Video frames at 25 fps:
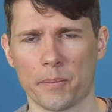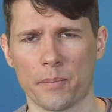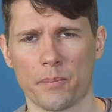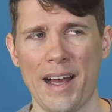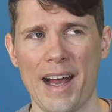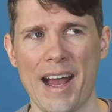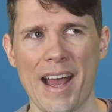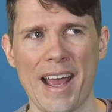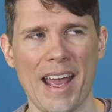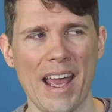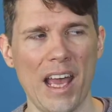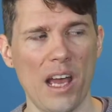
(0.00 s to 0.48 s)

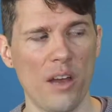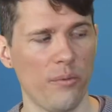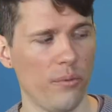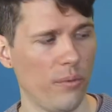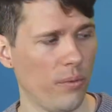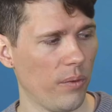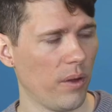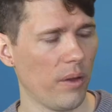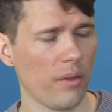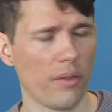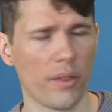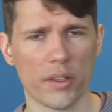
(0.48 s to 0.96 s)
I have
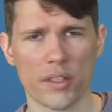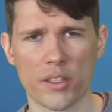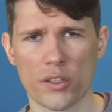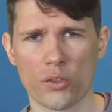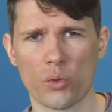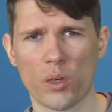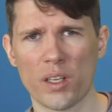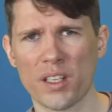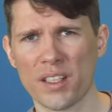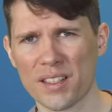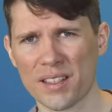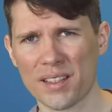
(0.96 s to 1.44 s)
the
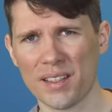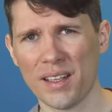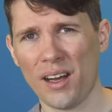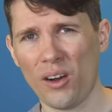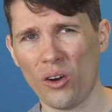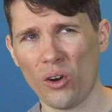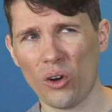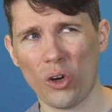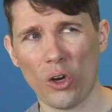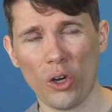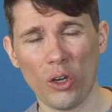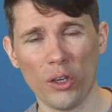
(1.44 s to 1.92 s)
strings now
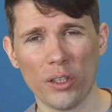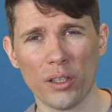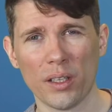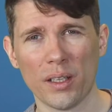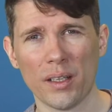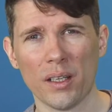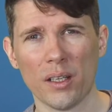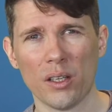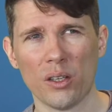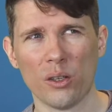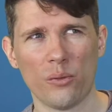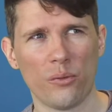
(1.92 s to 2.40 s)
on
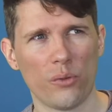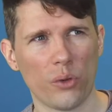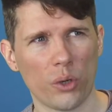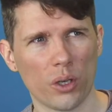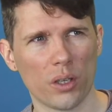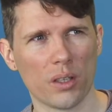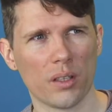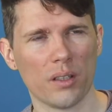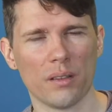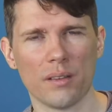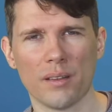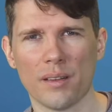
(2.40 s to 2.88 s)

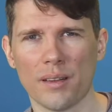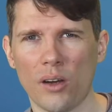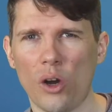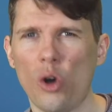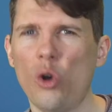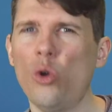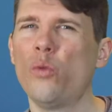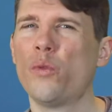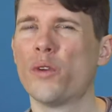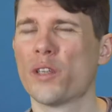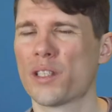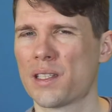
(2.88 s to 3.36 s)
for
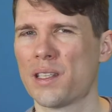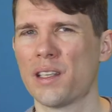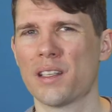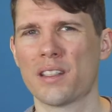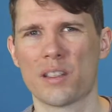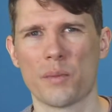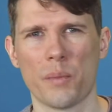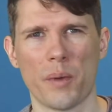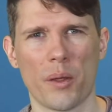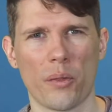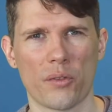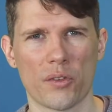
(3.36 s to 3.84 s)
over
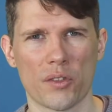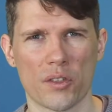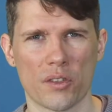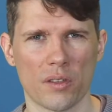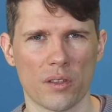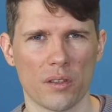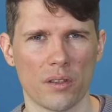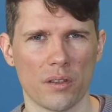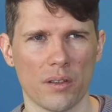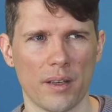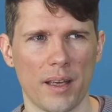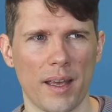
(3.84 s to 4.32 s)
6 months
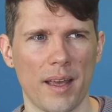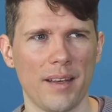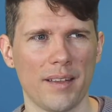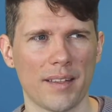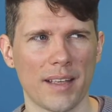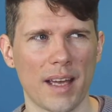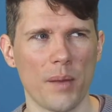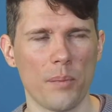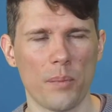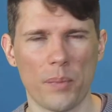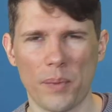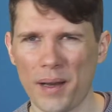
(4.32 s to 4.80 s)
and
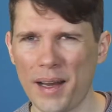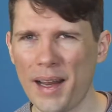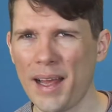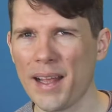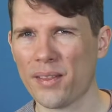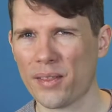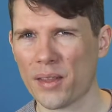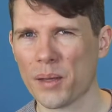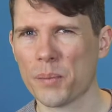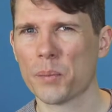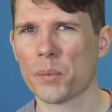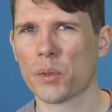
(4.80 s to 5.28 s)
I
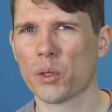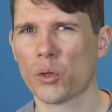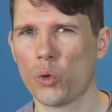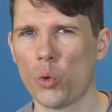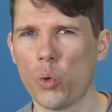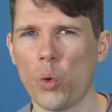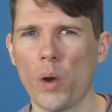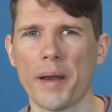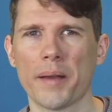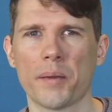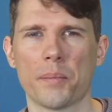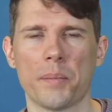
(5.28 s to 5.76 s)
played them
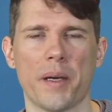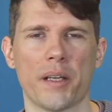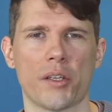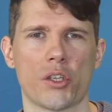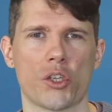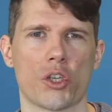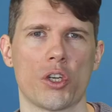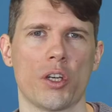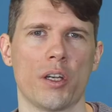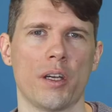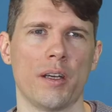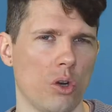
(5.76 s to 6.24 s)
quite
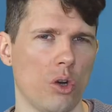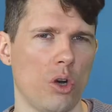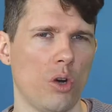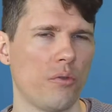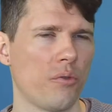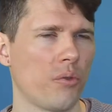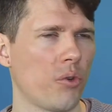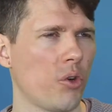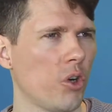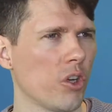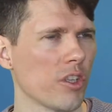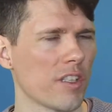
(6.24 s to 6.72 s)
much.
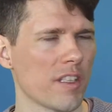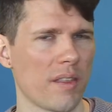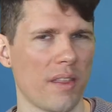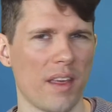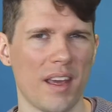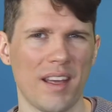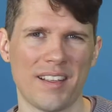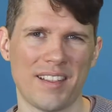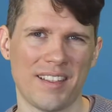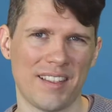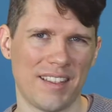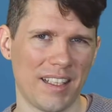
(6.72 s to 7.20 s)
Of course
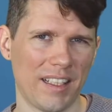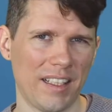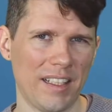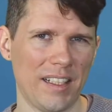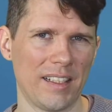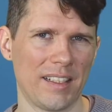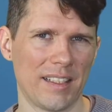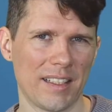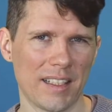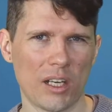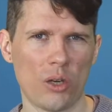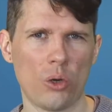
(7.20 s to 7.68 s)
they
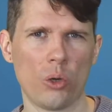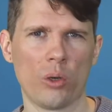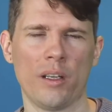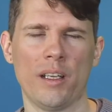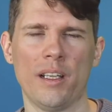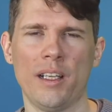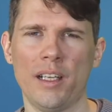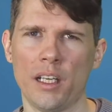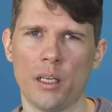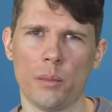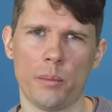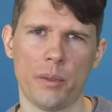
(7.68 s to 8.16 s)
dulled down a
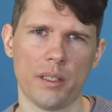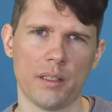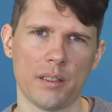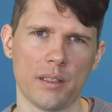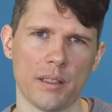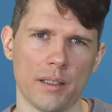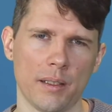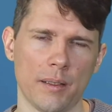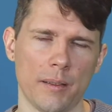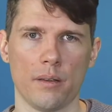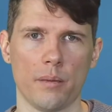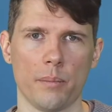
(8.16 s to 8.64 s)
little bit,
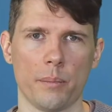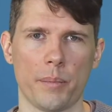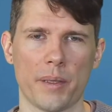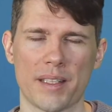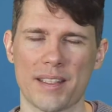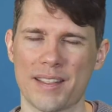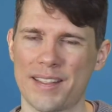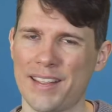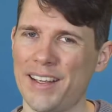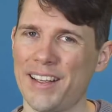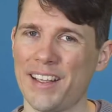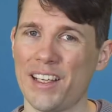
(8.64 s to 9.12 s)
but
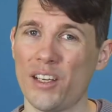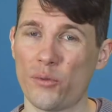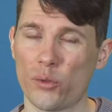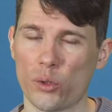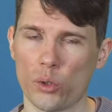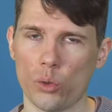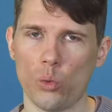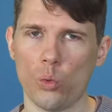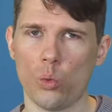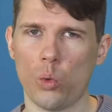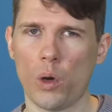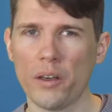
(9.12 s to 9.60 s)
still if
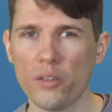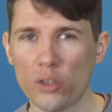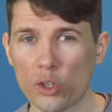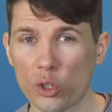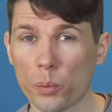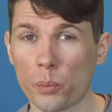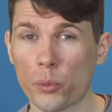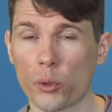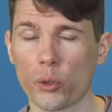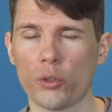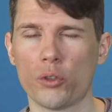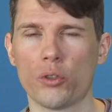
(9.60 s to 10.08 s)
you want to
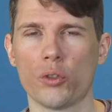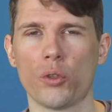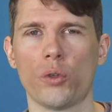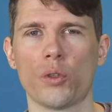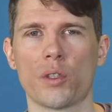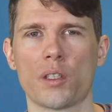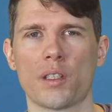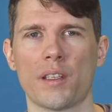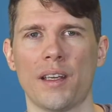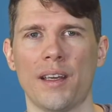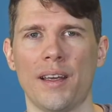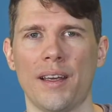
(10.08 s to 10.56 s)

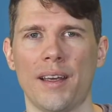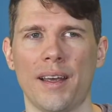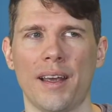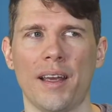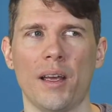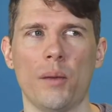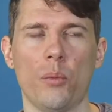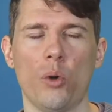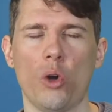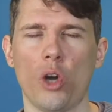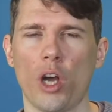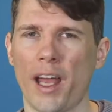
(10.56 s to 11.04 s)
produce
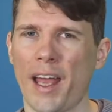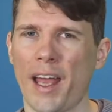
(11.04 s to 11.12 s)
a more